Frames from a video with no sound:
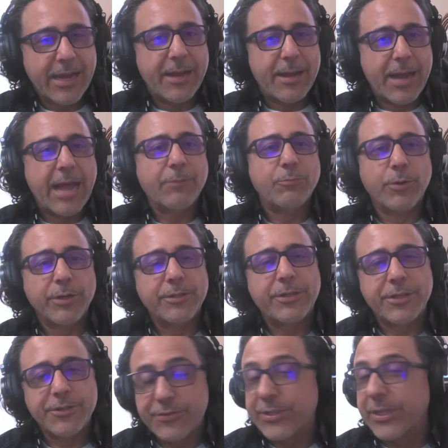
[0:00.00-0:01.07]
I would
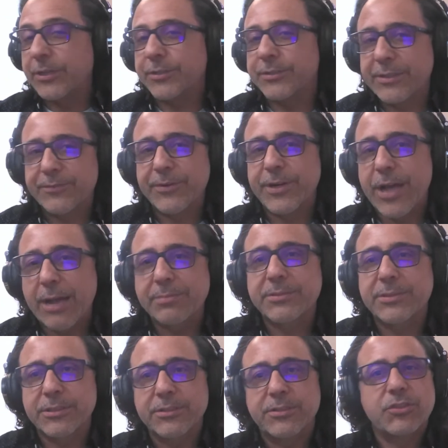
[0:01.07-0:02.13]
consider different
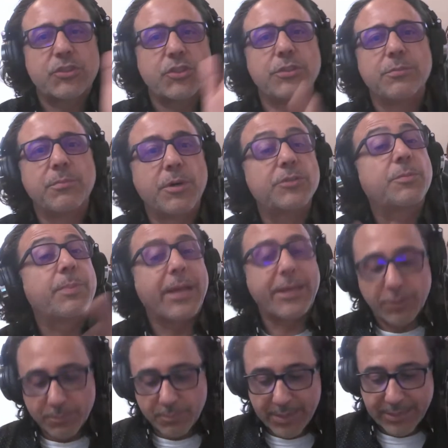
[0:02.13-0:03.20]
options to multiply
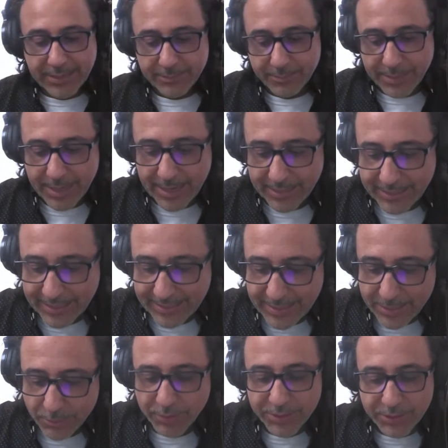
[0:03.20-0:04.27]
your money,
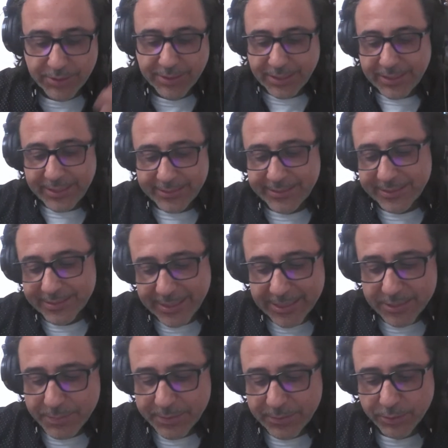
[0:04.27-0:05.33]
and this
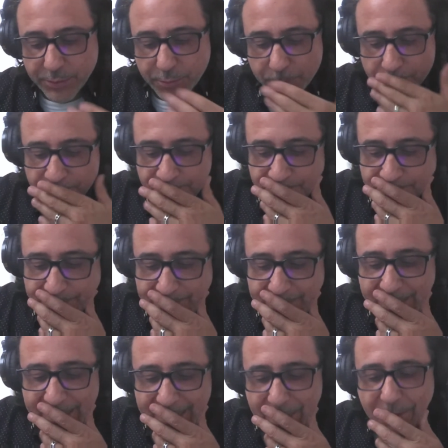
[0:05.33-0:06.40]
leads me to,
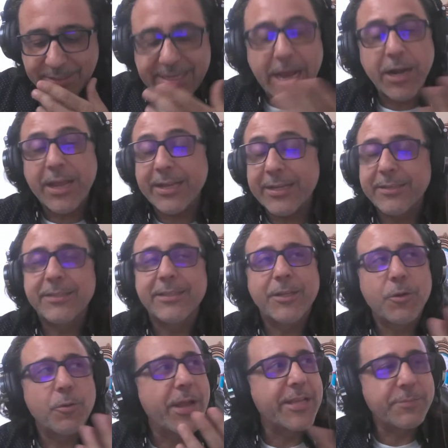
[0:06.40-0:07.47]
it's kind of like,
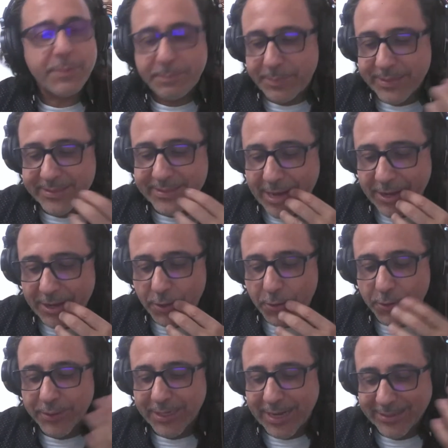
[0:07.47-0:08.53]
SBP is kind of
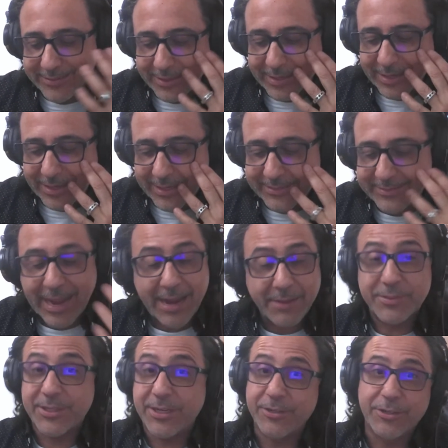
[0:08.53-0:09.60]
only like a
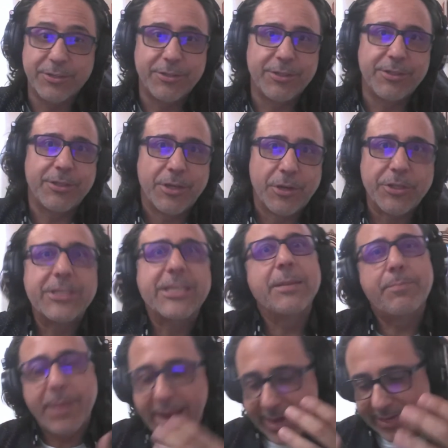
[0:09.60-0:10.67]
timeshare. You
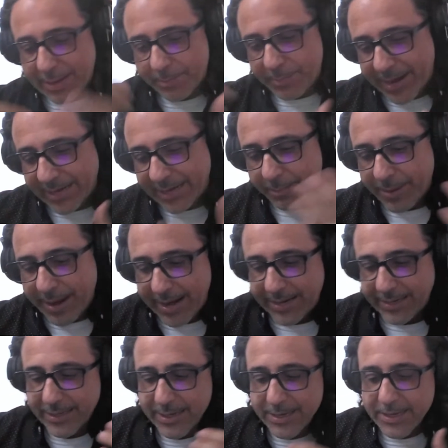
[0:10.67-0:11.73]
keep paying and paying and paying,